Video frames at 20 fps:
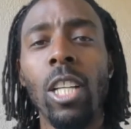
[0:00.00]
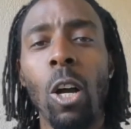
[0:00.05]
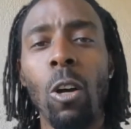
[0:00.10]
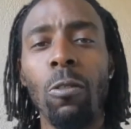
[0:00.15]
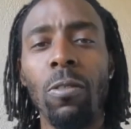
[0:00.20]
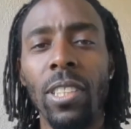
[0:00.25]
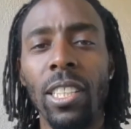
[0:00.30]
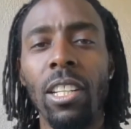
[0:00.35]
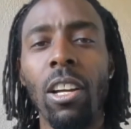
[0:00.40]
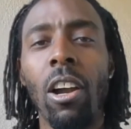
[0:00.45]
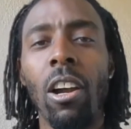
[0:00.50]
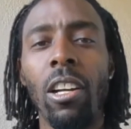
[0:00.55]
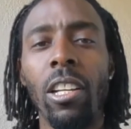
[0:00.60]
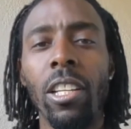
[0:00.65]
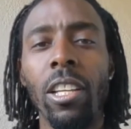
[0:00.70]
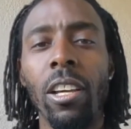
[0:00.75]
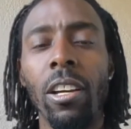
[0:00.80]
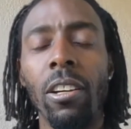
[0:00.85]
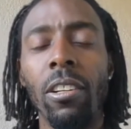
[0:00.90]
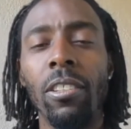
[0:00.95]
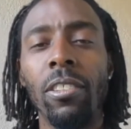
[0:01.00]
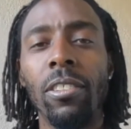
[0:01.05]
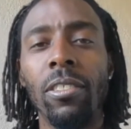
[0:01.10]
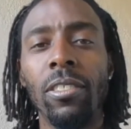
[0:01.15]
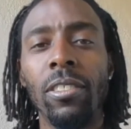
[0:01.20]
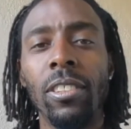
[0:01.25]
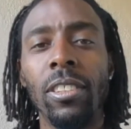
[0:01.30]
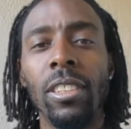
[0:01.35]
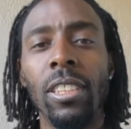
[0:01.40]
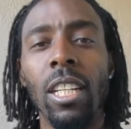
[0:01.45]
COVID cardio
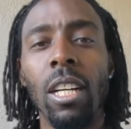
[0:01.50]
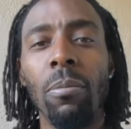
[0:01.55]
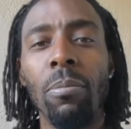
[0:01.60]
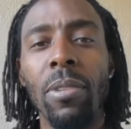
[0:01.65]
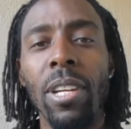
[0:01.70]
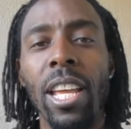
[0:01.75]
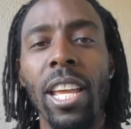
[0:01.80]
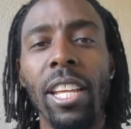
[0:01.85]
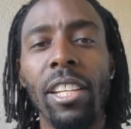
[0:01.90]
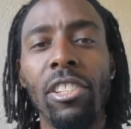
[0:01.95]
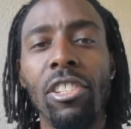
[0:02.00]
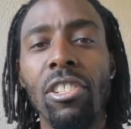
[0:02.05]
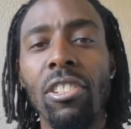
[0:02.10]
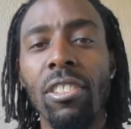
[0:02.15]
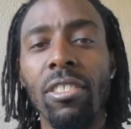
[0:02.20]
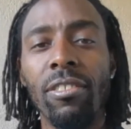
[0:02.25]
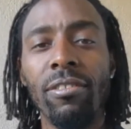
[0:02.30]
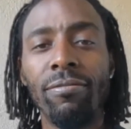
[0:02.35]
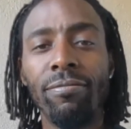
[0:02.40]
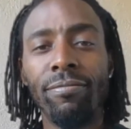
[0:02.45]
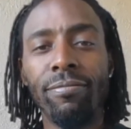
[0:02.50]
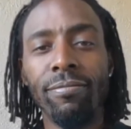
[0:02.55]
up next.